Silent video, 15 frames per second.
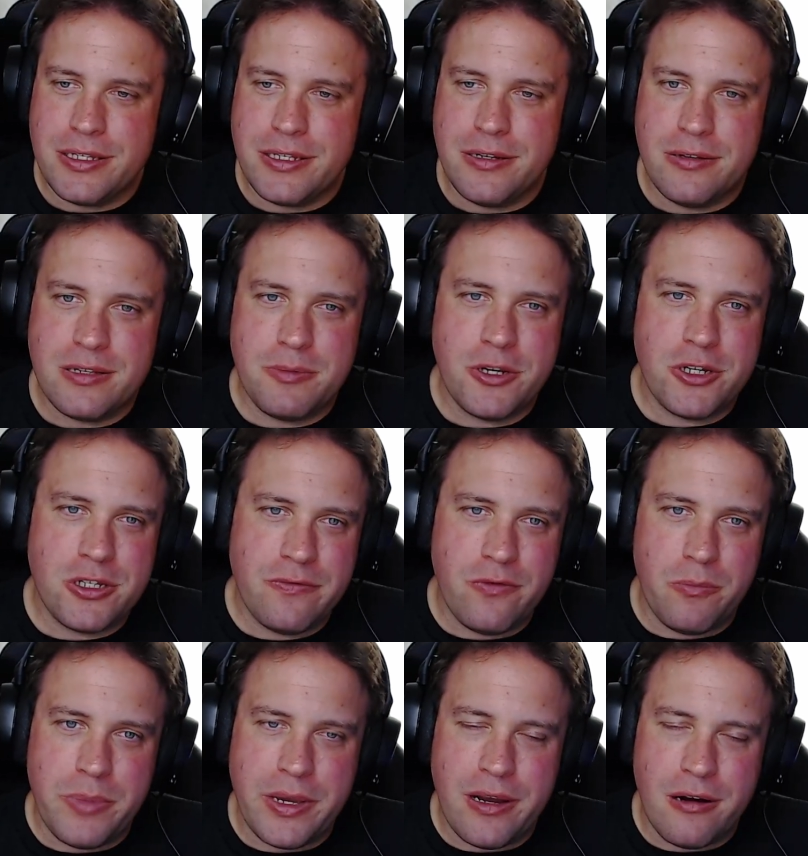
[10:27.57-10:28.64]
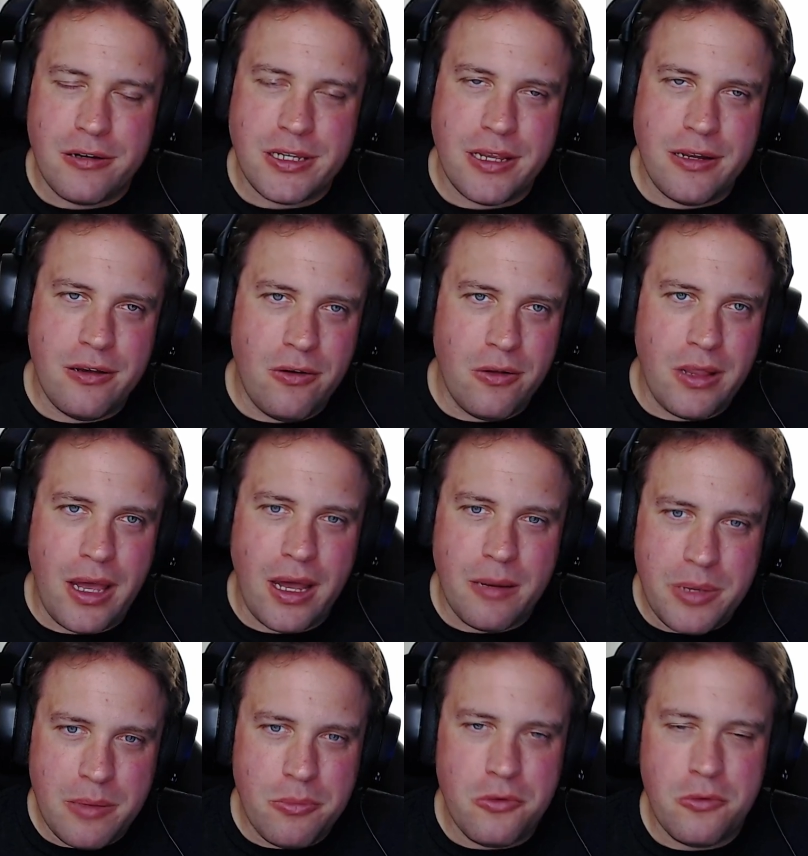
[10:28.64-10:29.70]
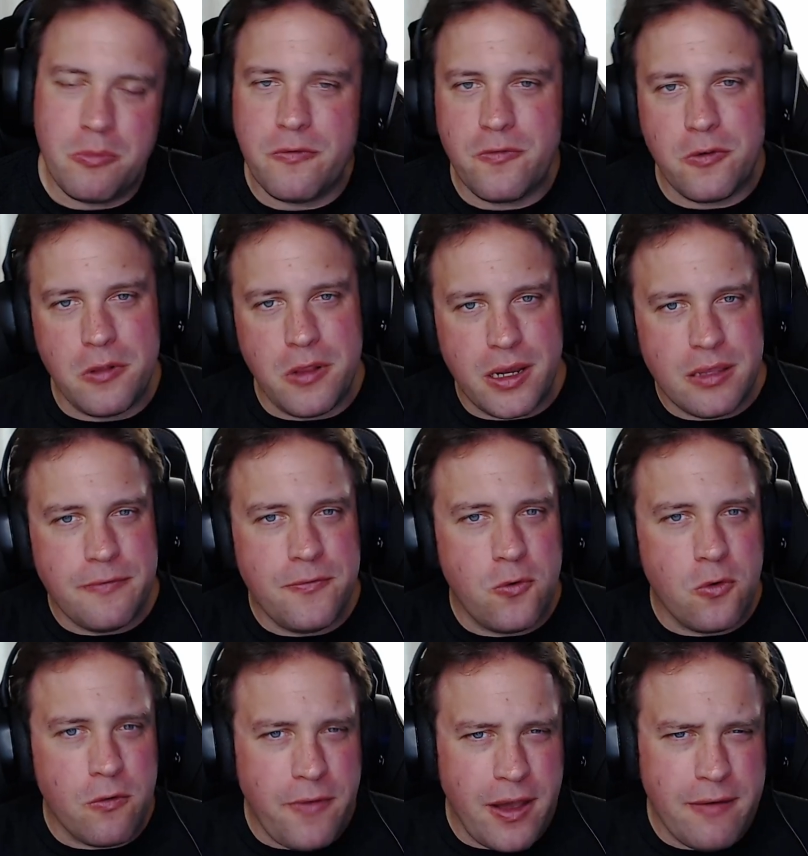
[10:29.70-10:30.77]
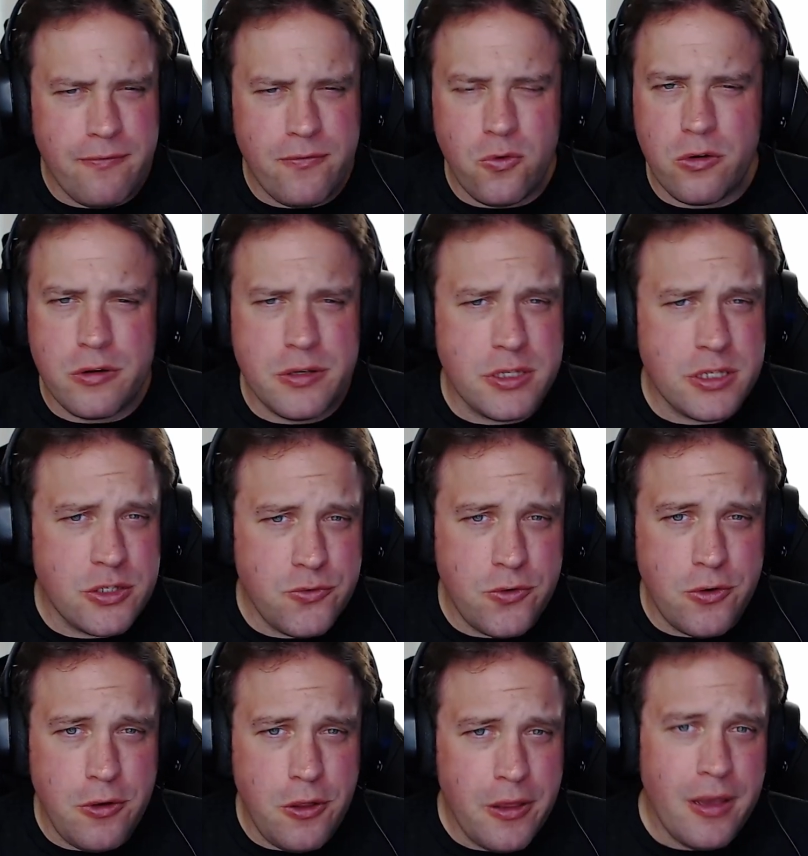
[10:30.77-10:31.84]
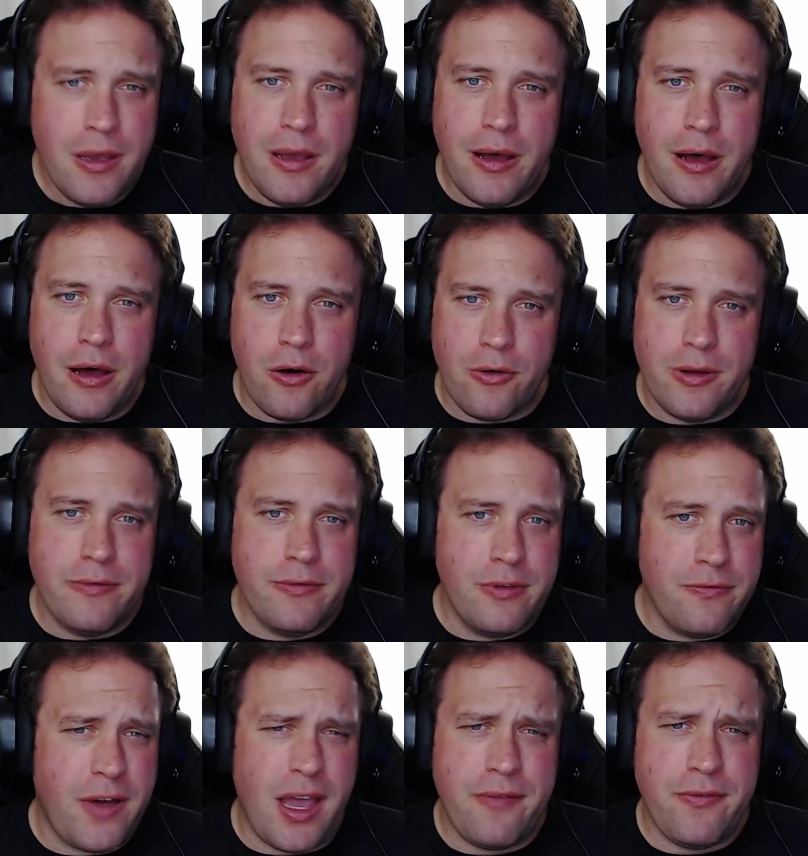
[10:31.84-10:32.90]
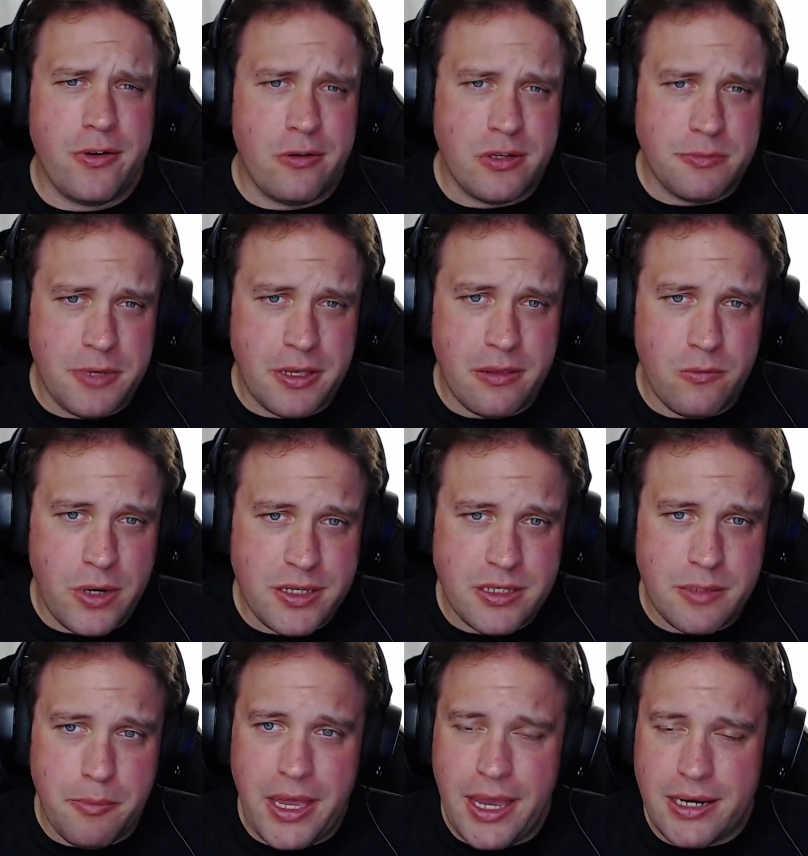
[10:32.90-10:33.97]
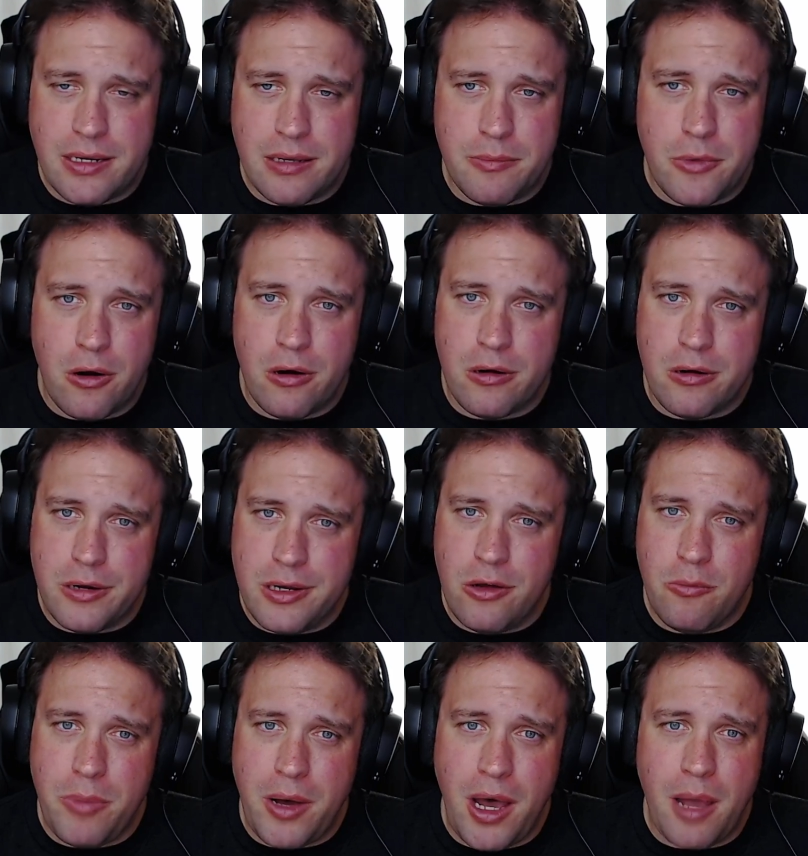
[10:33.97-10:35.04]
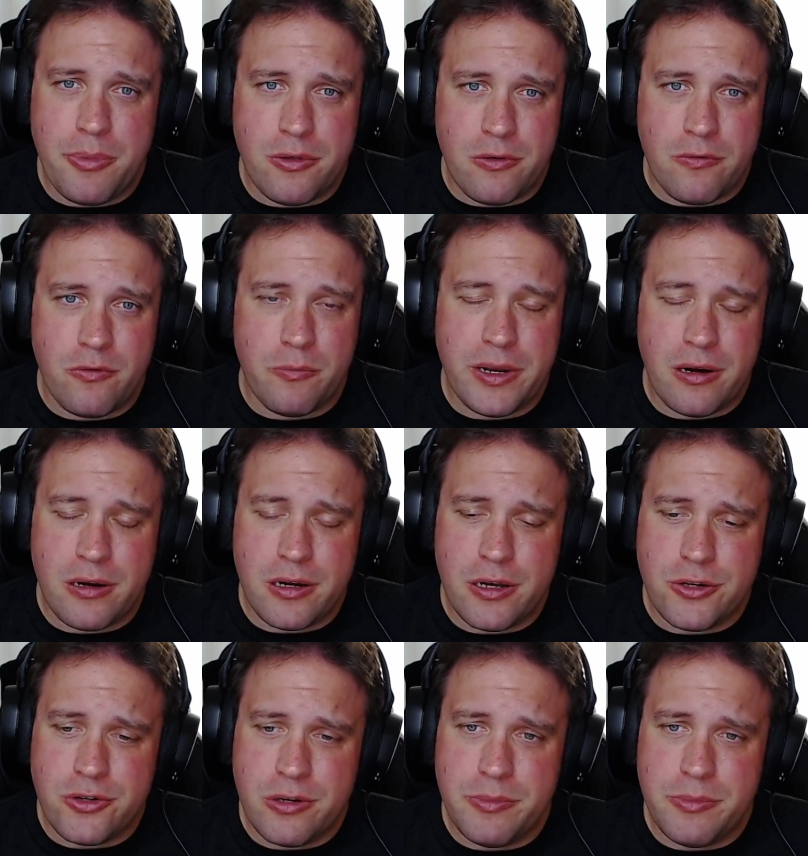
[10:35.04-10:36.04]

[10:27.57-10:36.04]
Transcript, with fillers: You know, especially for bears. I know a lot of people prefer like the 454 Casull uh, or even the 500 Smith and Wesson Magnum are you know popular for bear country.